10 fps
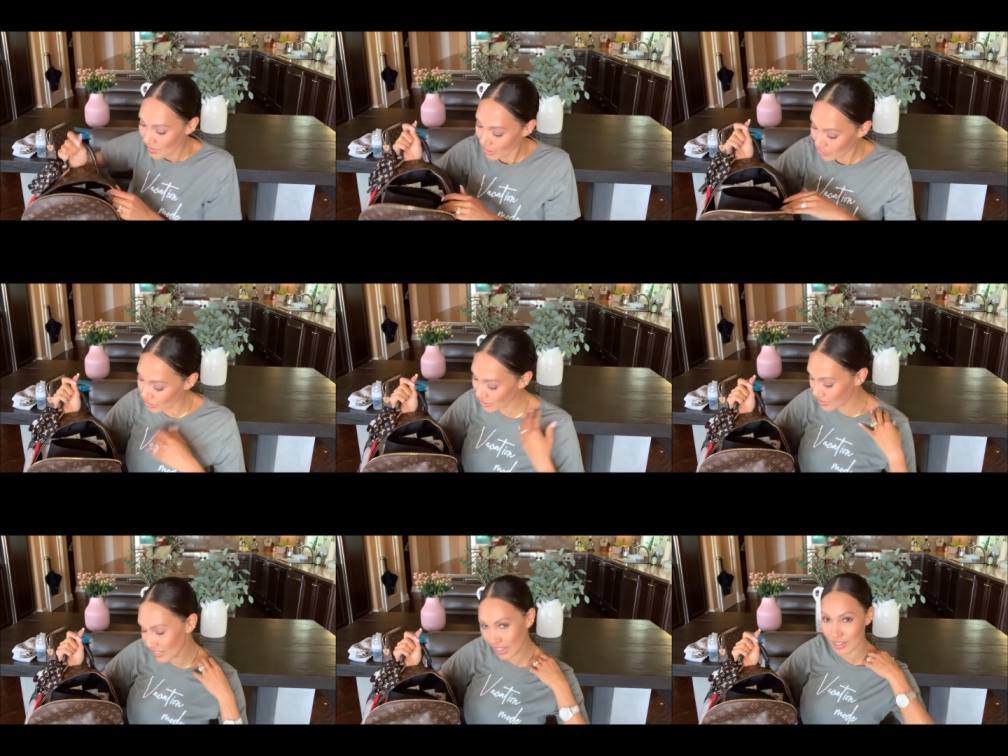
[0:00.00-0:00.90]
just
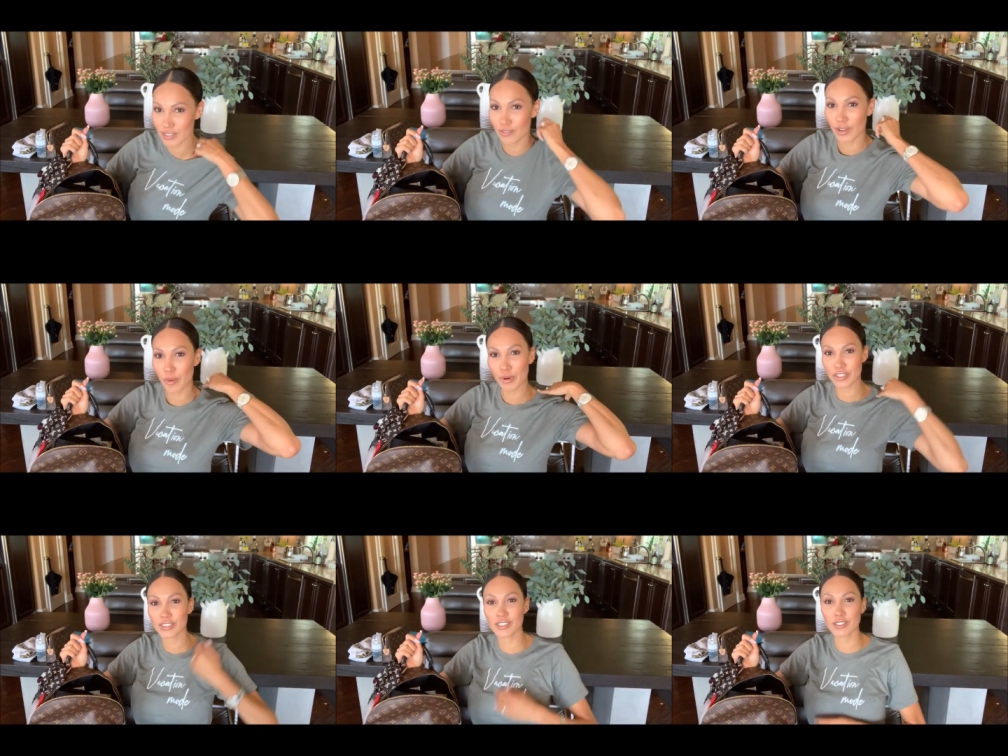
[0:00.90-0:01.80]
in case of
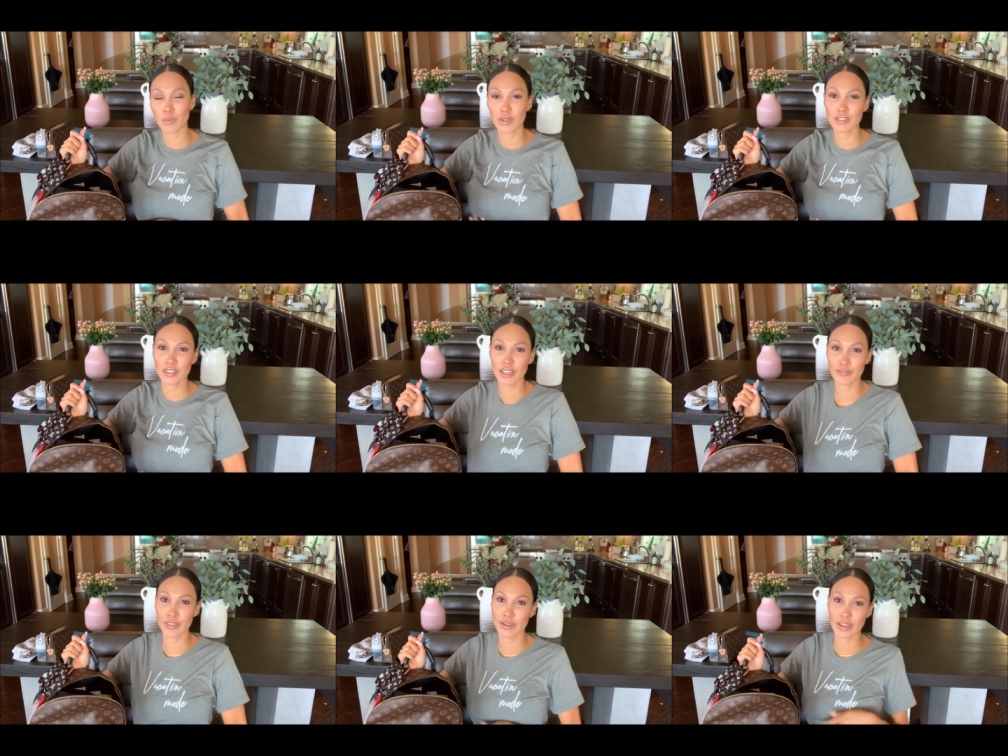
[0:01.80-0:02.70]
emergencies, if
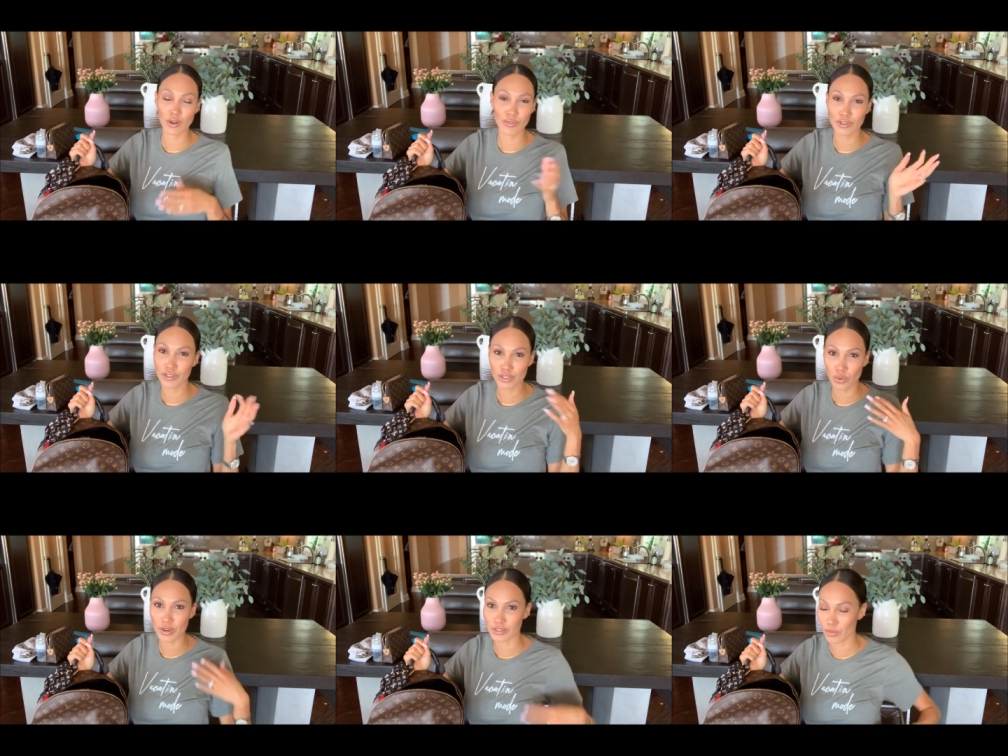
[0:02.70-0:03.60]
they get over their
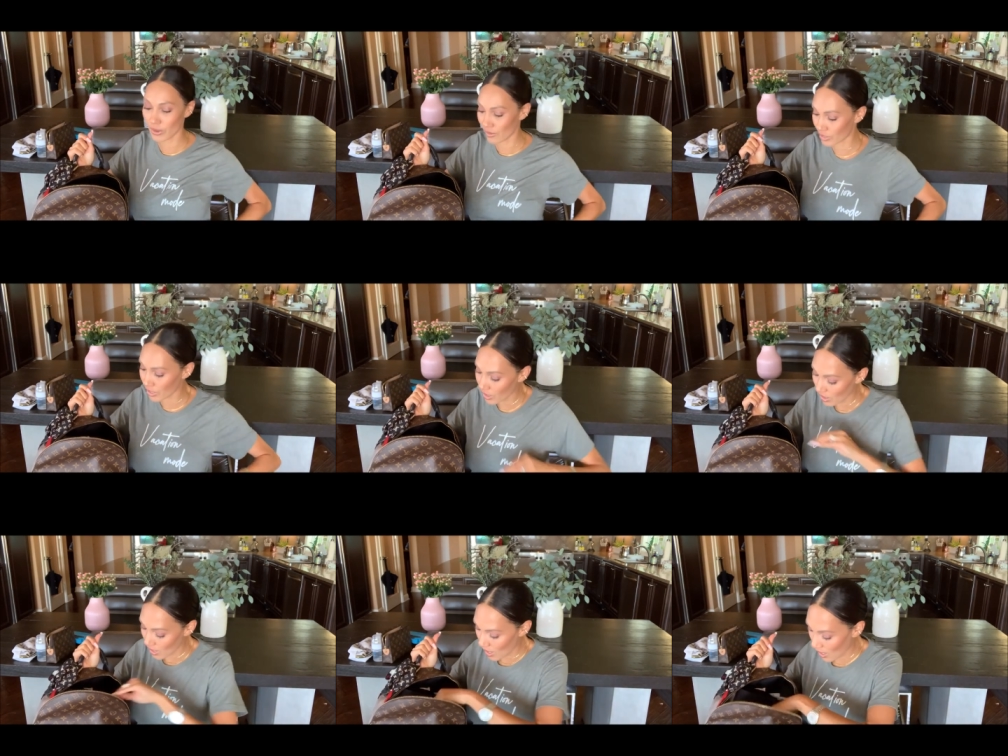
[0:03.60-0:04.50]
toys or whatever.
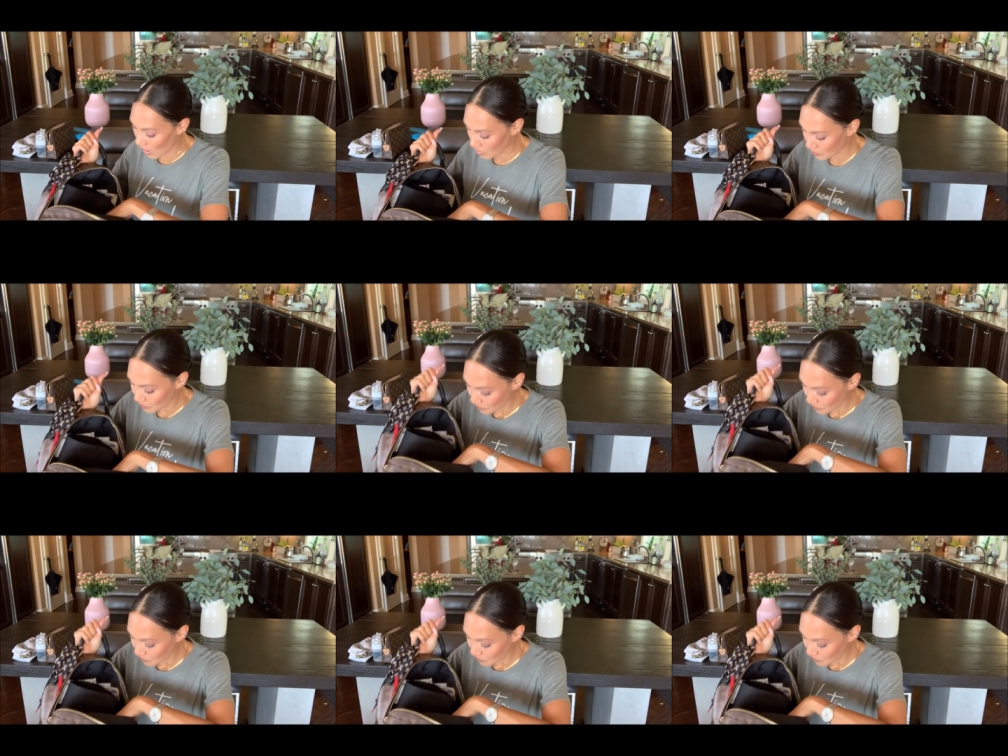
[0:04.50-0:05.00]
And